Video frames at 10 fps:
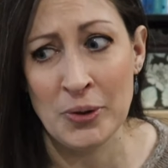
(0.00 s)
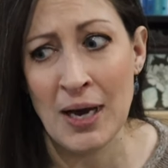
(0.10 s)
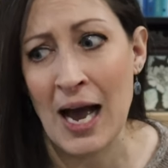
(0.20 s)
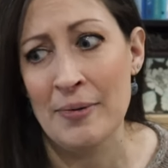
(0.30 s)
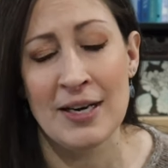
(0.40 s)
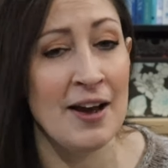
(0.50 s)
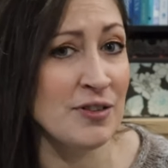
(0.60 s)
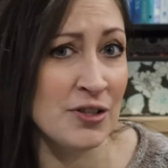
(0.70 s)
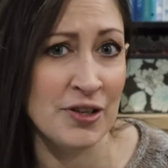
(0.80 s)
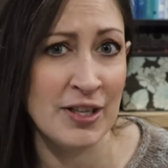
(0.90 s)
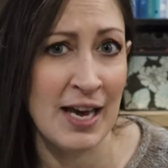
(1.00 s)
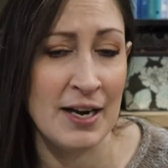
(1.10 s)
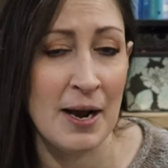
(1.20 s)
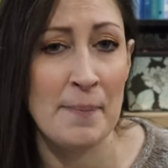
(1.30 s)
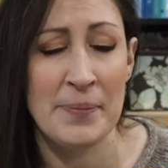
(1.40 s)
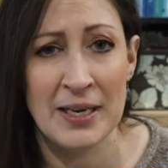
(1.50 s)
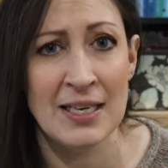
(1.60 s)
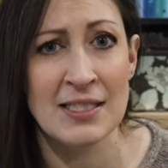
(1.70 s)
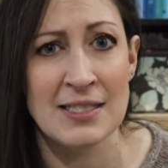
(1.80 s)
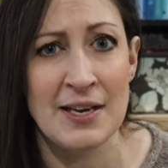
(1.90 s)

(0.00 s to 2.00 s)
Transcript: I would have to look that up, but it's